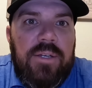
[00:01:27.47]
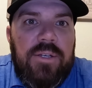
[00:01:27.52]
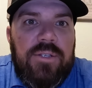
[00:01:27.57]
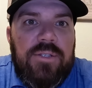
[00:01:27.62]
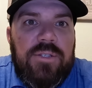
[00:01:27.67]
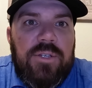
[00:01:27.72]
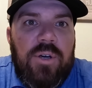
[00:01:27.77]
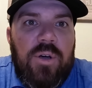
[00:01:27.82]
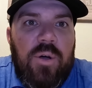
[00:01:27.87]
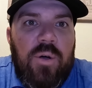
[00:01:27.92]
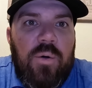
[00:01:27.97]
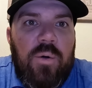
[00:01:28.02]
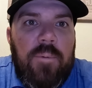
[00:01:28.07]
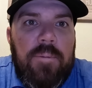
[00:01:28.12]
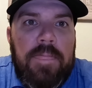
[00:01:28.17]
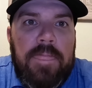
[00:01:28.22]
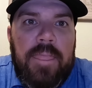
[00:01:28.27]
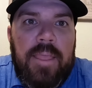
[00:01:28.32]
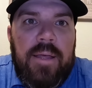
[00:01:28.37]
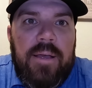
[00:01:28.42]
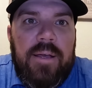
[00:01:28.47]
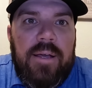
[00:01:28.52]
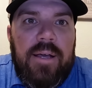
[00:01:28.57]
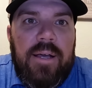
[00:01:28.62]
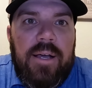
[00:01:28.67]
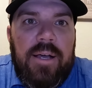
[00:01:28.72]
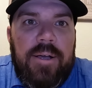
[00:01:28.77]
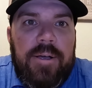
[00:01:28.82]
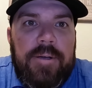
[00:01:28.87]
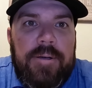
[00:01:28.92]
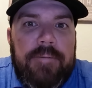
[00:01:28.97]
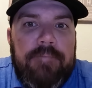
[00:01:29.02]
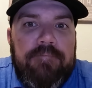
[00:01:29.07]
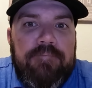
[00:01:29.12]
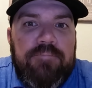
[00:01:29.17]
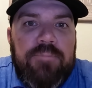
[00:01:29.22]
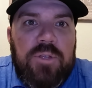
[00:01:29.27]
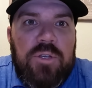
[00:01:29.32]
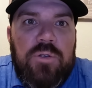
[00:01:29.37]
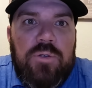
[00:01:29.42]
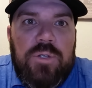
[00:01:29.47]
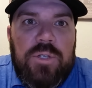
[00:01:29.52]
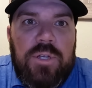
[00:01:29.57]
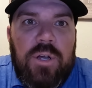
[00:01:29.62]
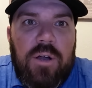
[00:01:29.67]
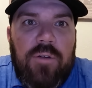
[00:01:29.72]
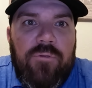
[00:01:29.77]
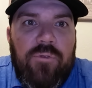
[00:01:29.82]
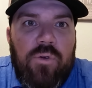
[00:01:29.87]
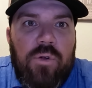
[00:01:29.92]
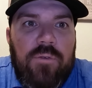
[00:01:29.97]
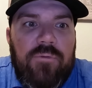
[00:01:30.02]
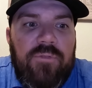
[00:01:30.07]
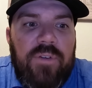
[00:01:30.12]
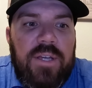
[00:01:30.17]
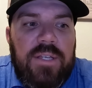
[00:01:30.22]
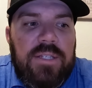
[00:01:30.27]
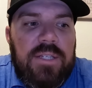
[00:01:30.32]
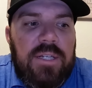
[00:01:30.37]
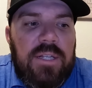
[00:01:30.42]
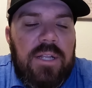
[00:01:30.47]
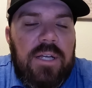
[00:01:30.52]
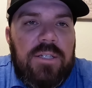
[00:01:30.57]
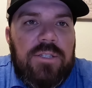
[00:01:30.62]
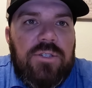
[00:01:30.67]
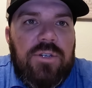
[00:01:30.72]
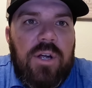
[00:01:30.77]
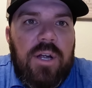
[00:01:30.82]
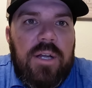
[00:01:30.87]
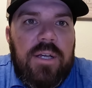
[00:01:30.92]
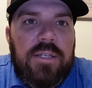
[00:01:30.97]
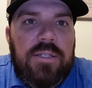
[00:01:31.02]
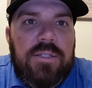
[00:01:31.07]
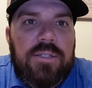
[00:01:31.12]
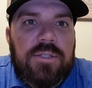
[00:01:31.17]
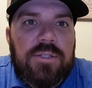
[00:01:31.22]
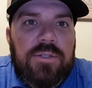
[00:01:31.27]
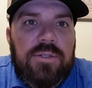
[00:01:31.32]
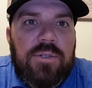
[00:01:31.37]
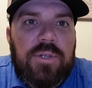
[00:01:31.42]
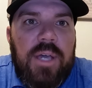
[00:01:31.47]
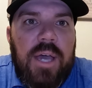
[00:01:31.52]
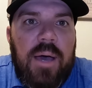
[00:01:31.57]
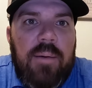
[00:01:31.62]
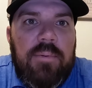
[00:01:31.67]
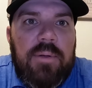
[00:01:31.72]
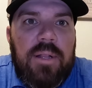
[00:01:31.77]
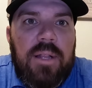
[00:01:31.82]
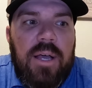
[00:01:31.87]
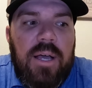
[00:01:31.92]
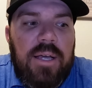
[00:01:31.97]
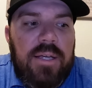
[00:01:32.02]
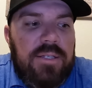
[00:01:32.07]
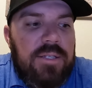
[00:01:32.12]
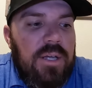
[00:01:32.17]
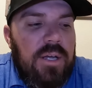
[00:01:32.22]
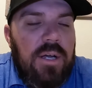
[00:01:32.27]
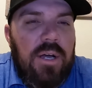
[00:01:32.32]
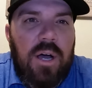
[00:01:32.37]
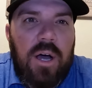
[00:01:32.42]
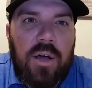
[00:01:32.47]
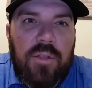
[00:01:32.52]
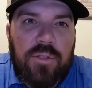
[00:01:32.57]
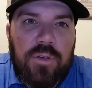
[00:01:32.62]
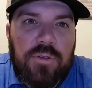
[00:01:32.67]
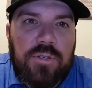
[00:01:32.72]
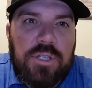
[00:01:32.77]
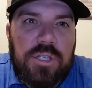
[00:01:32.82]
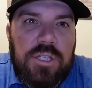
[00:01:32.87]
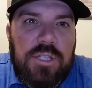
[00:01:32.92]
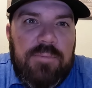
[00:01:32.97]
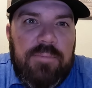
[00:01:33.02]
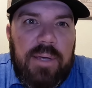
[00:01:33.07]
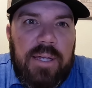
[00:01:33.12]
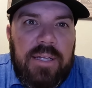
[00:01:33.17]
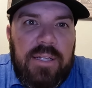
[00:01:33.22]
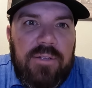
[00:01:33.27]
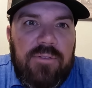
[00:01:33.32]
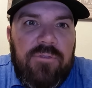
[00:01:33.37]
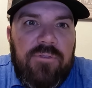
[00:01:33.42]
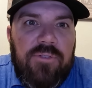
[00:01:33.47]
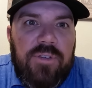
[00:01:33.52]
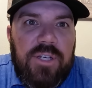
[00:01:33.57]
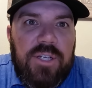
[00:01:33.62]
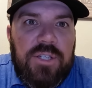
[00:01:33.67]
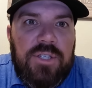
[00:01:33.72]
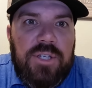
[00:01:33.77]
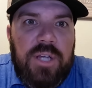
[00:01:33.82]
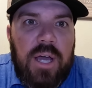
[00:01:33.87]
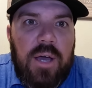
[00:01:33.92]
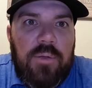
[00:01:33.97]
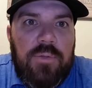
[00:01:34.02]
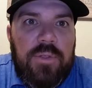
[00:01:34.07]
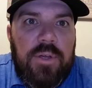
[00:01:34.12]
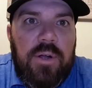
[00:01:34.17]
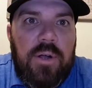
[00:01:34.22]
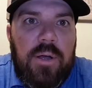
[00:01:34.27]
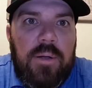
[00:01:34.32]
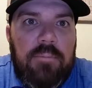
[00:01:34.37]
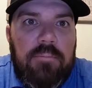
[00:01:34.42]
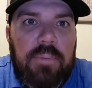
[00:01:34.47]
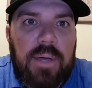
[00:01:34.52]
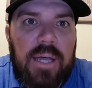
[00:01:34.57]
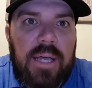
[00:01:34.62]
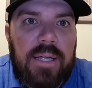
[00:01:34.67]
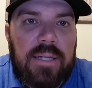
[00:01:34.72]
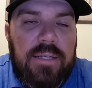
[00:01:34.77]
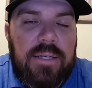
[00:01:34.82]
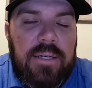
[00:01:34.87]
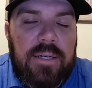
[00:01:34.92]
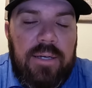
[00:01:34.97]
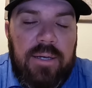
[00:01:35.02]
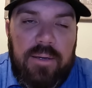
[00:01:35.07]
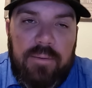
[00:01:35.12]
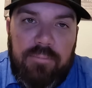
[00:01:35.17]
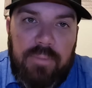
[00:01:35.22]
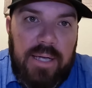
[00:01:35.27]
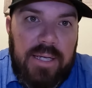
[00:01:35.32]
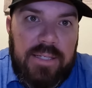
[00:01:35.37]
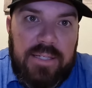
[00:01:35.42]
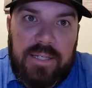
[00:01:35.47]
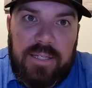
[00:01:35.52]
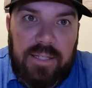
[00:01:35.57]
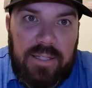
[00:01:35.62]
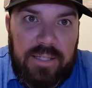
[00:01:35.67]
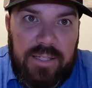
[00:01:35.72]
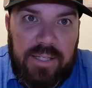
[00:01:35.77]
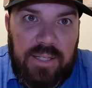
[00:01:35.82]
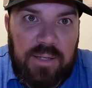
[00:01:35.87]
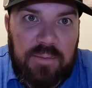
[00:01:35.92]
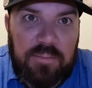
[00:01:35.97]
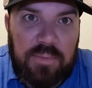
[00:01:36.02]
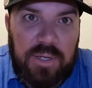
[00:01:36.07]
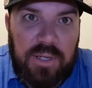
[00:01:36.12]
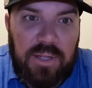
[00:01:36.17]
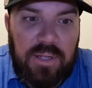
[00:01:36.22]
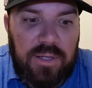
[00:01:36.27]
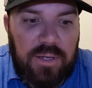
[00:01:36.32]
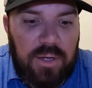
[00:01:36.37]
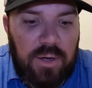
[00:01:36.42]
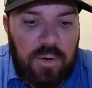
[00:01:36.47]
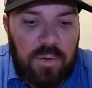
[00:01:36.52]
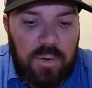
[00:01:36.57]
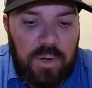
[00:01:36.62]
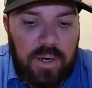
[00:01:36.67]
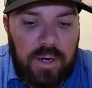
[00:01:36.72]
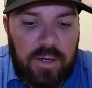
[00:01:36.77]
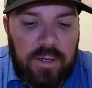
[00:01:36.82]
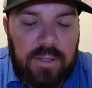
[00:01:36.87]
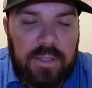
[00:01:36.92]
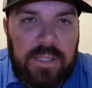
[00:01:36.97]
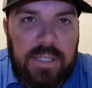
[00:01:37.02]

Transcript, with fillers: So um, using our forward facing electronics to capitalize on those suspended fish out there on bait, basically in the middle of nowhere.